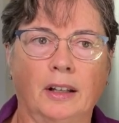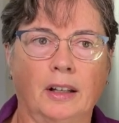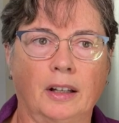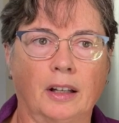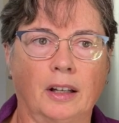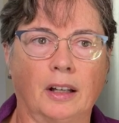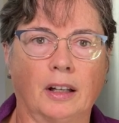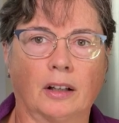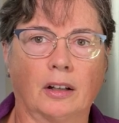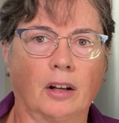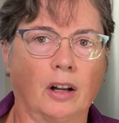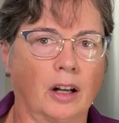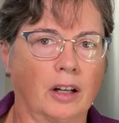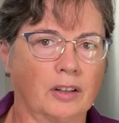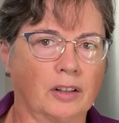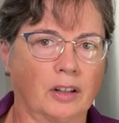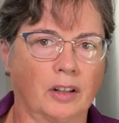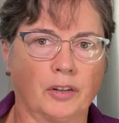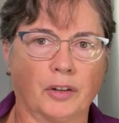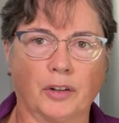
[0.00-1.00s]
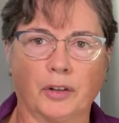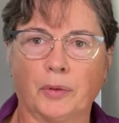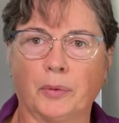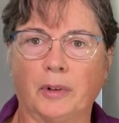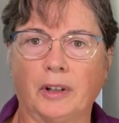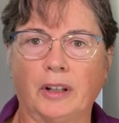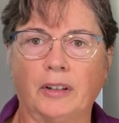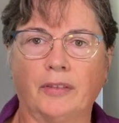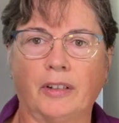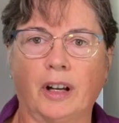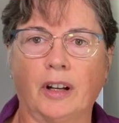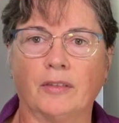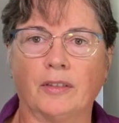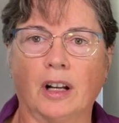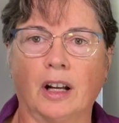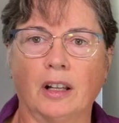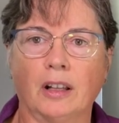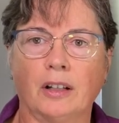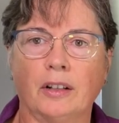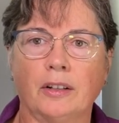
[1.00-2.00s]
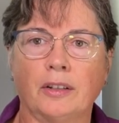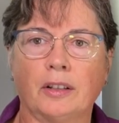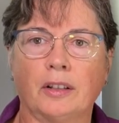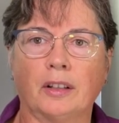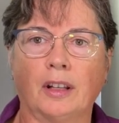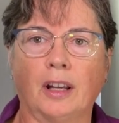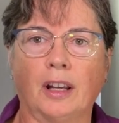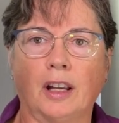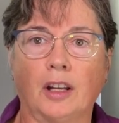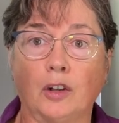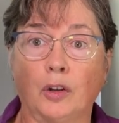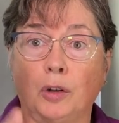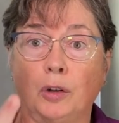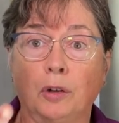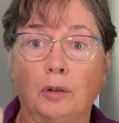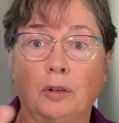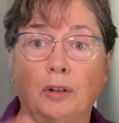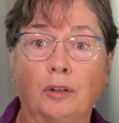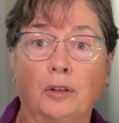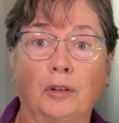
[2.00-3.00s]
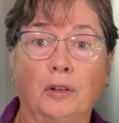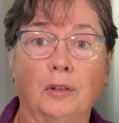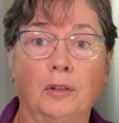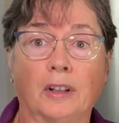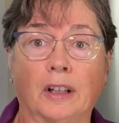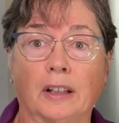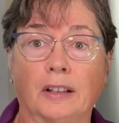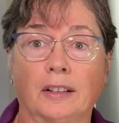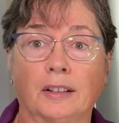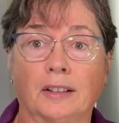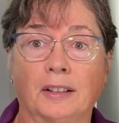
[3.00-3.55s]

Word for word: It costs under $25 and you can do it.